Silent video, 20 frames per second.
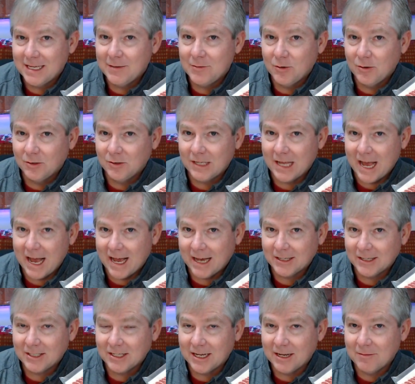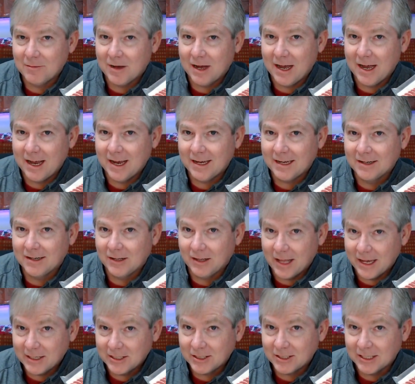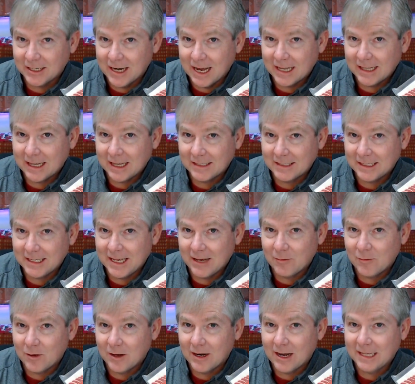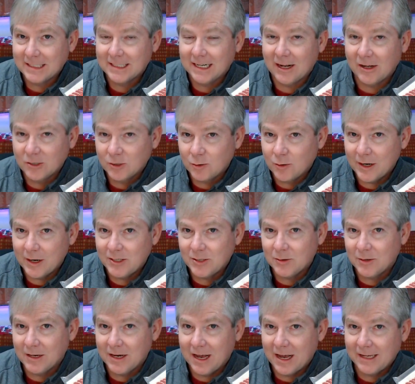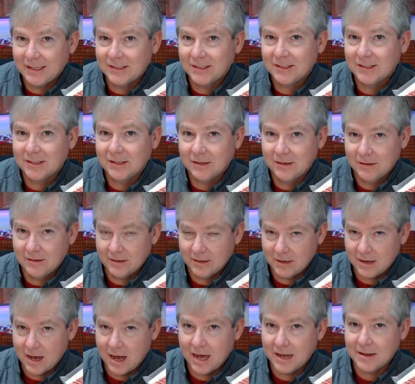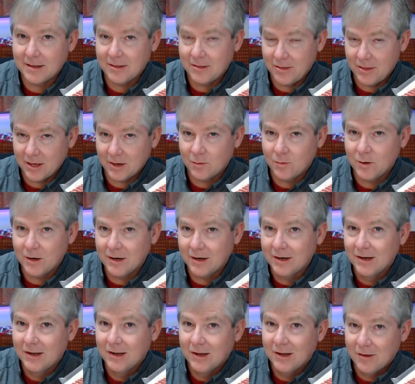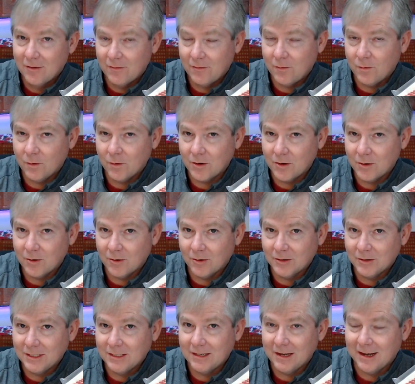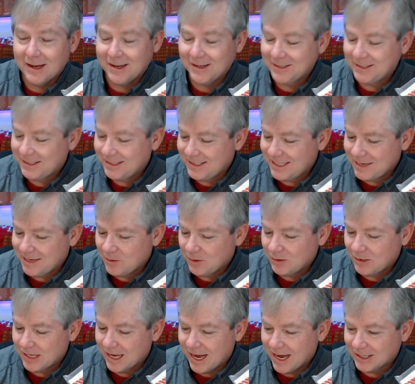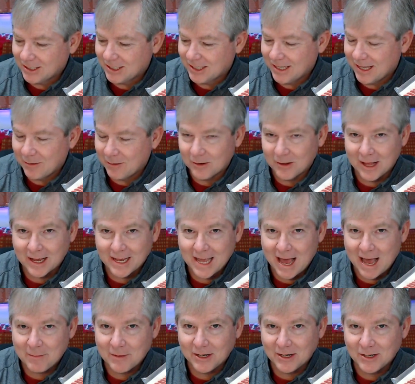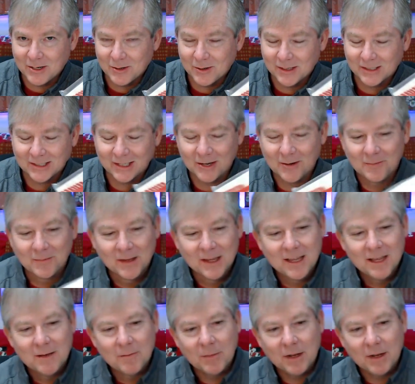Timu sash in my collection. I'd like to get one." I said, "I'll trade you a nice cotton thick one for your Timu sash," and they were like happy to do it. So,